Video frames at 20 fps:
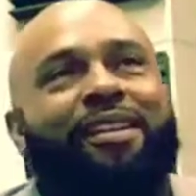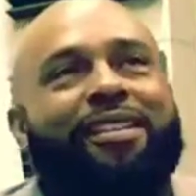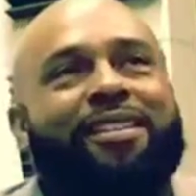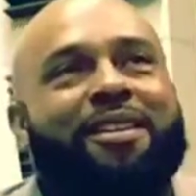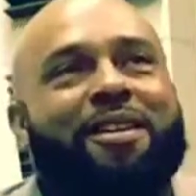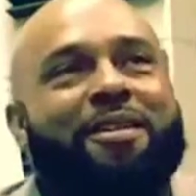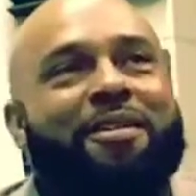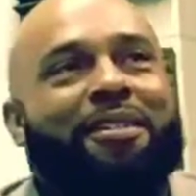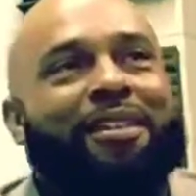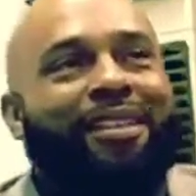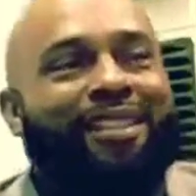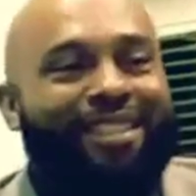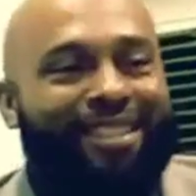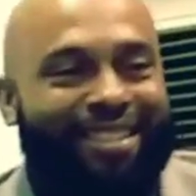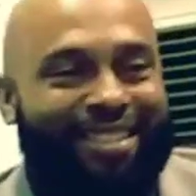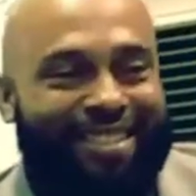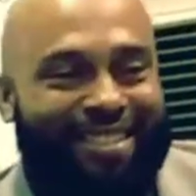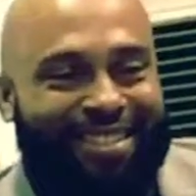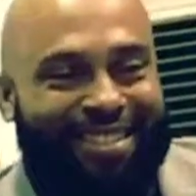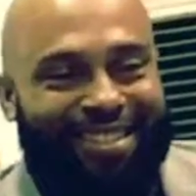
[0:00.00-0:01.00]
do you think?
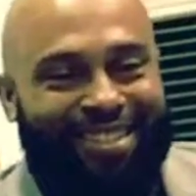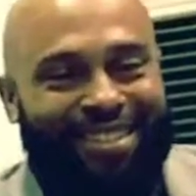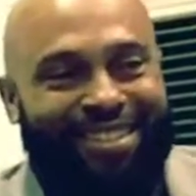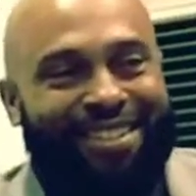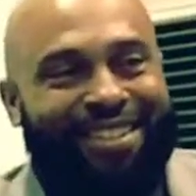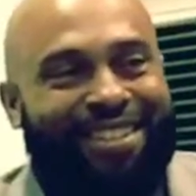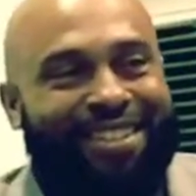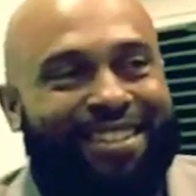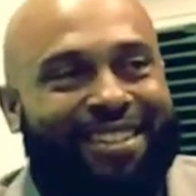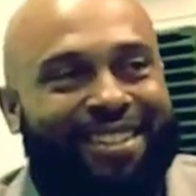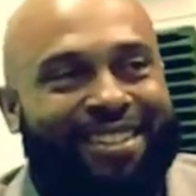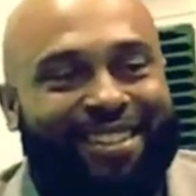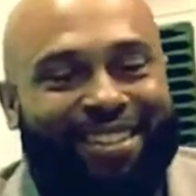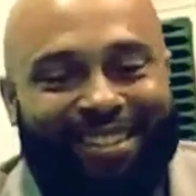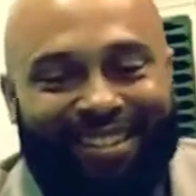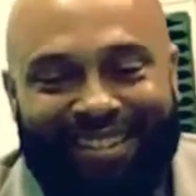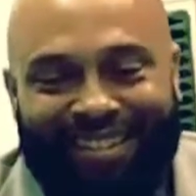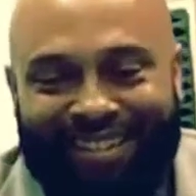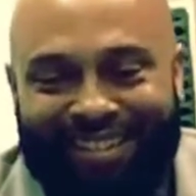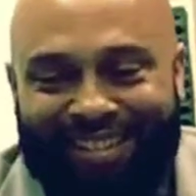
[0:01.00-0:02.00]
I'm curious to know
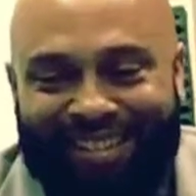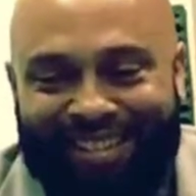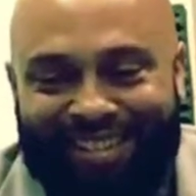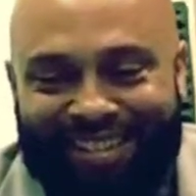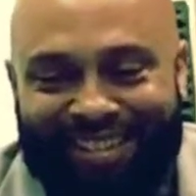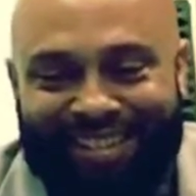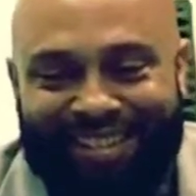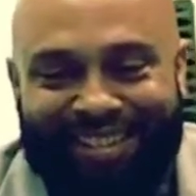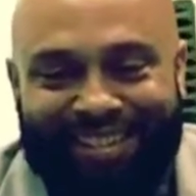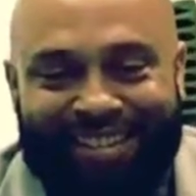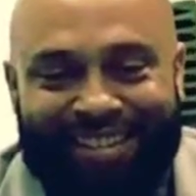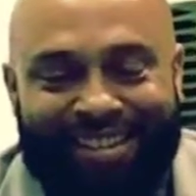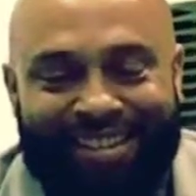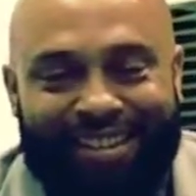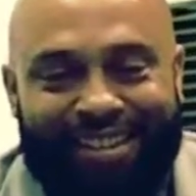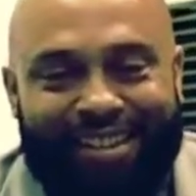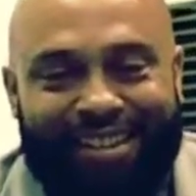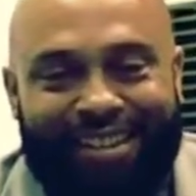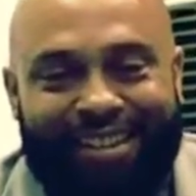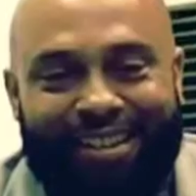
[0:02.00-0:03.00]
your position or
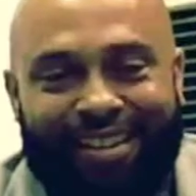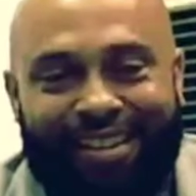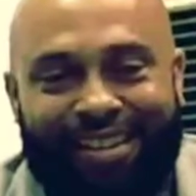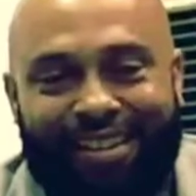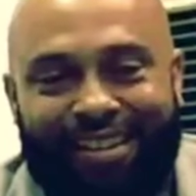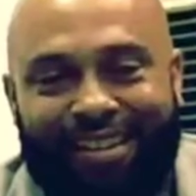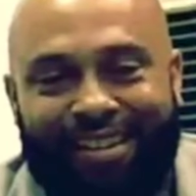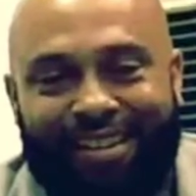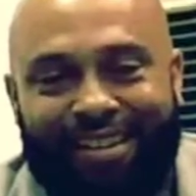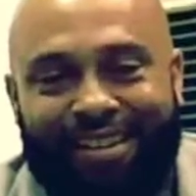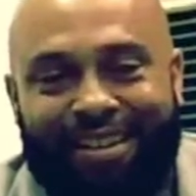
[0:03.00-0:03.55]
your opinion.